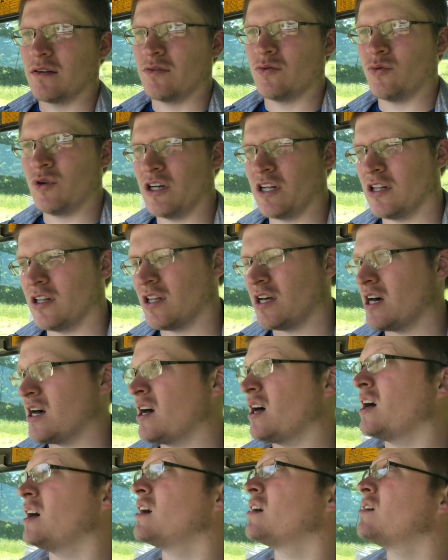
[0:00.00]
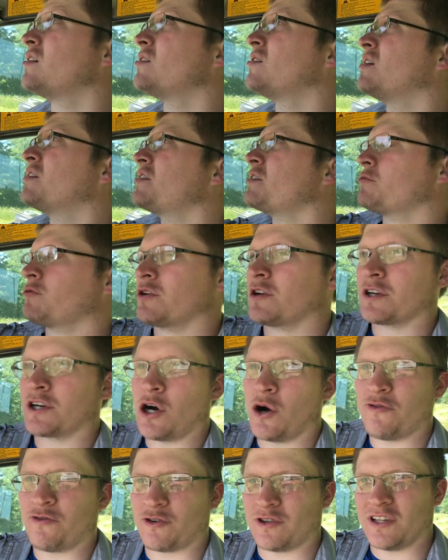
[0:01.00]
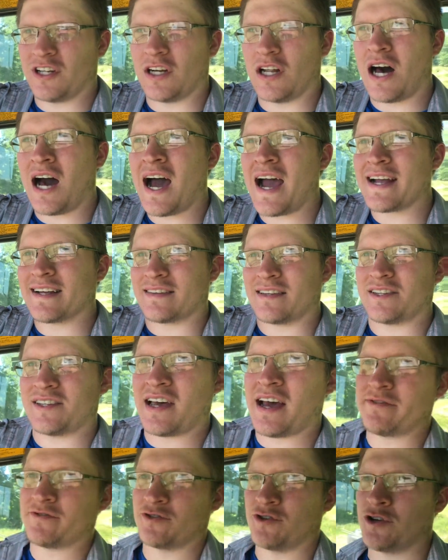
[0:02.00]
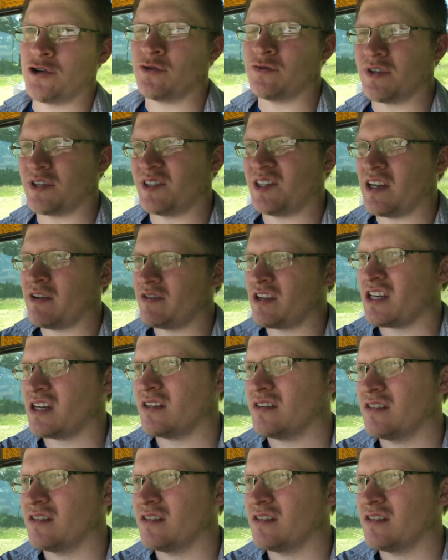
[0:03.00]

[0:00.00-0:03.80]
we're going to go for a little hike this evening.